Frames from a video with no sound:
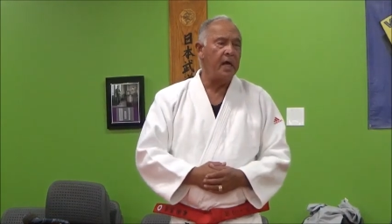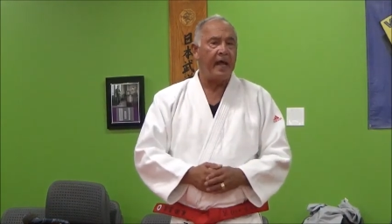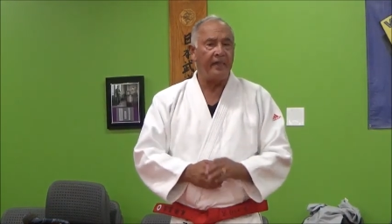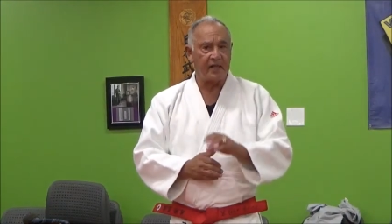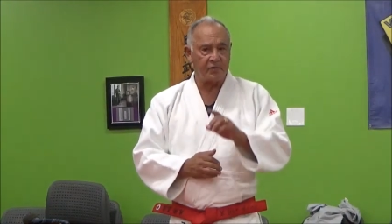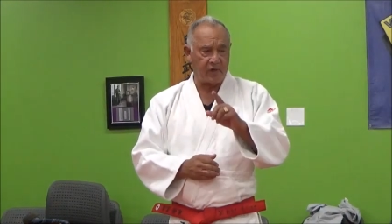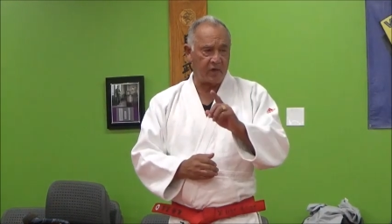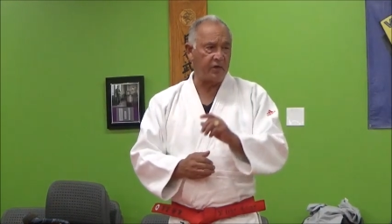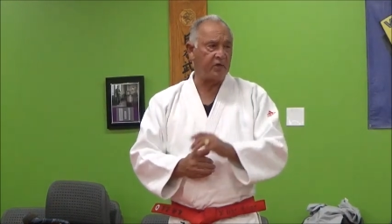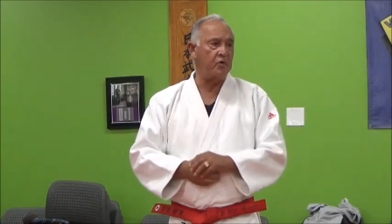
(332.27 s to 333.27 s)
and that's what a
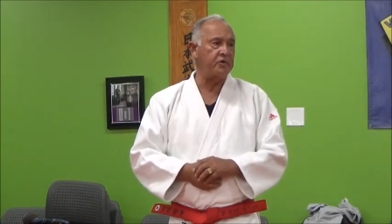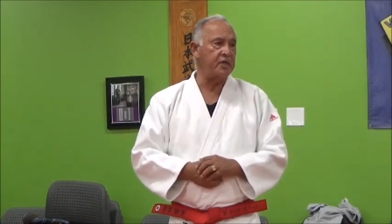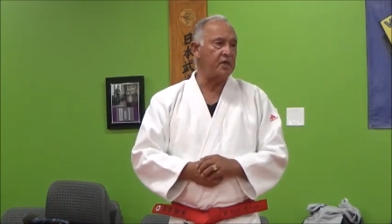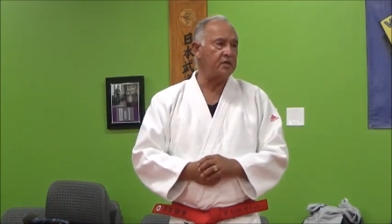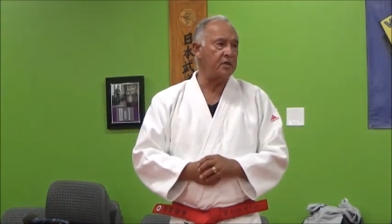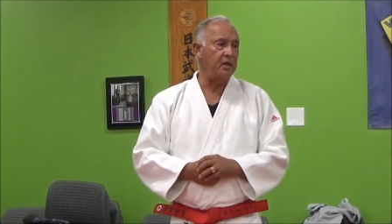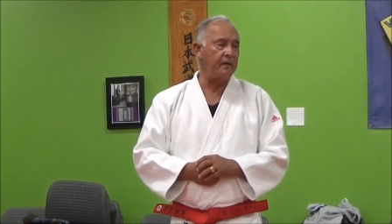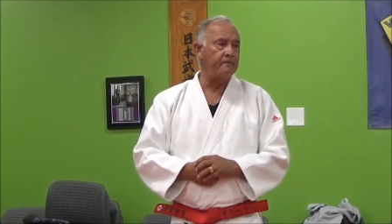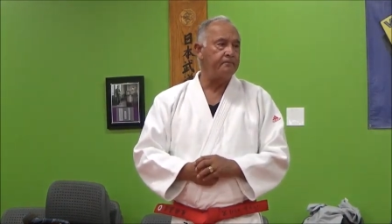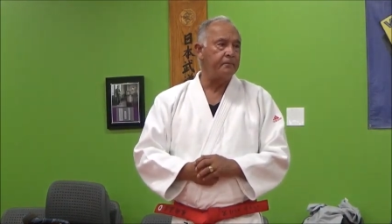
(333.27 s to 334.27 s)
good coach does.
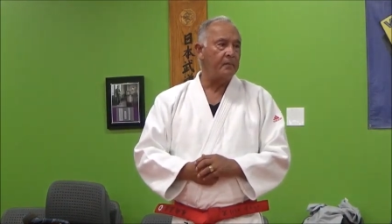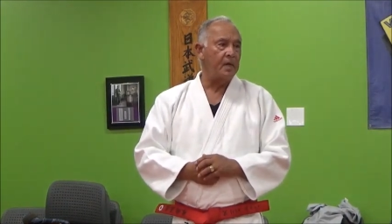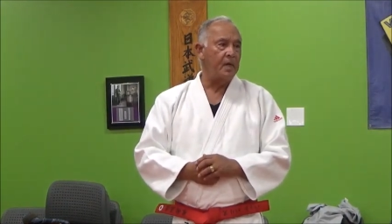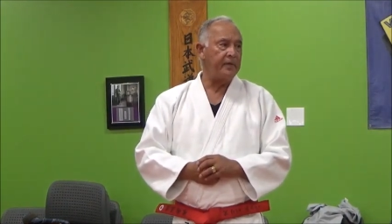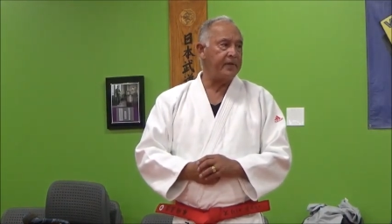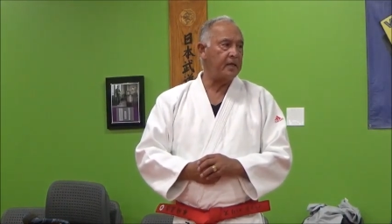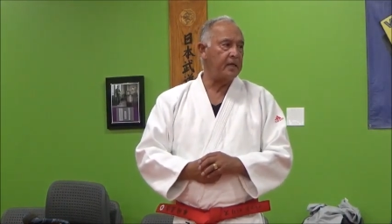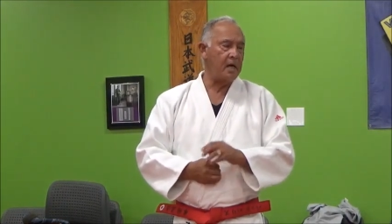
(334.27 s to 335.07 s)
I think